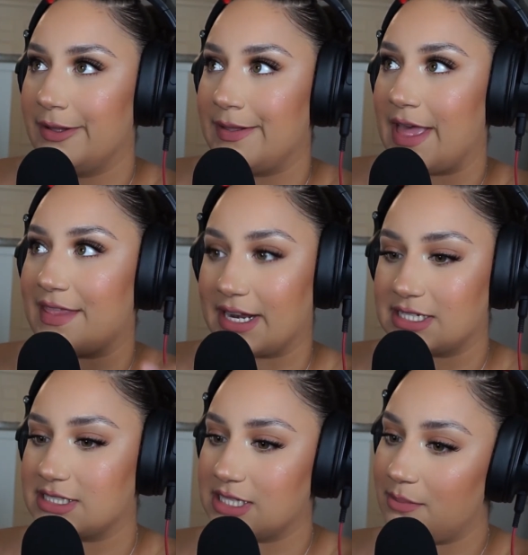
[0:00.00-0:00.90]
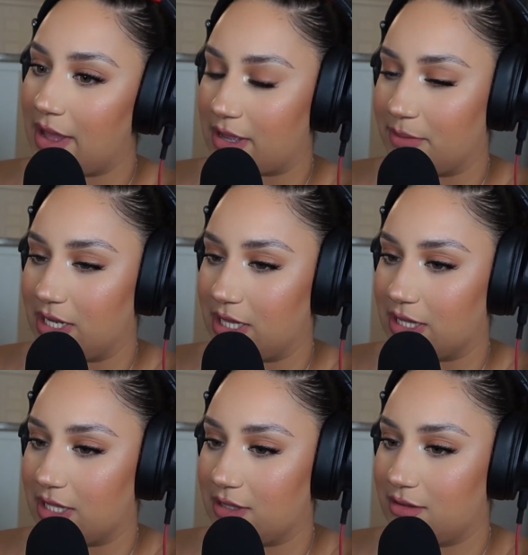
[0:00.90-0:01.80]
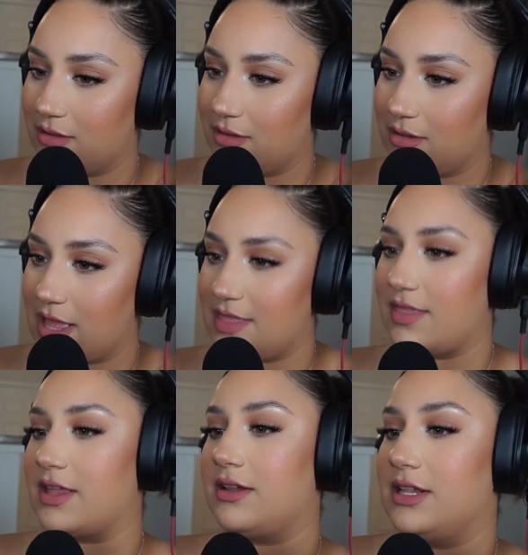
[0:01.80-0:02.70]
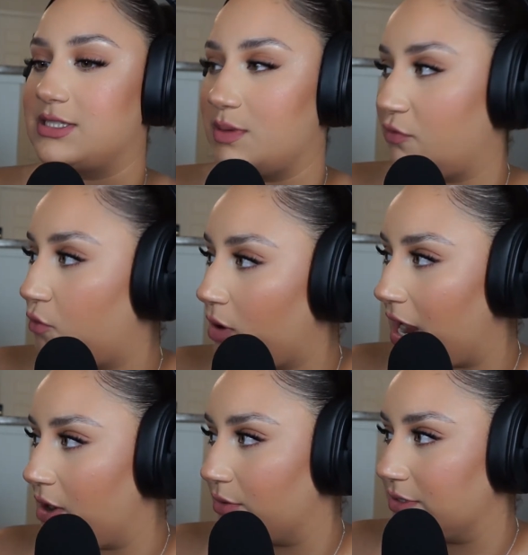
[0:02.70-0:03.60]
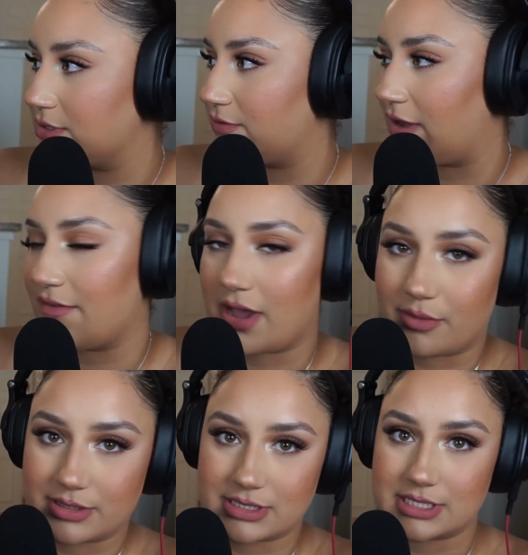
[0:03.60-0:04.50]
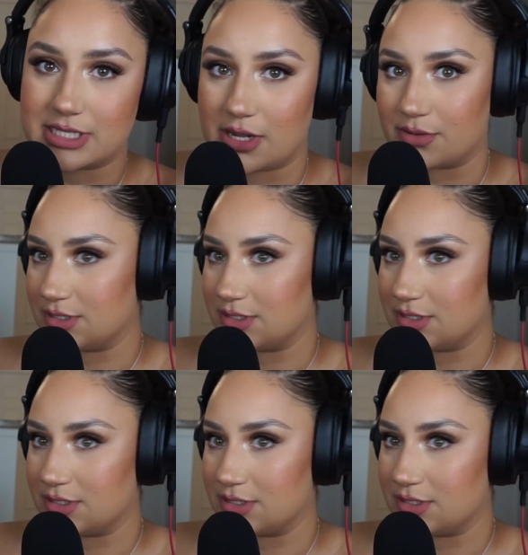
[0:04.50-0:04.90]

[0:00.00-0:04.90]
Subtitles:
And then I texted them back immediately. And then it's been 4 hours, 5 hours, 6 hours.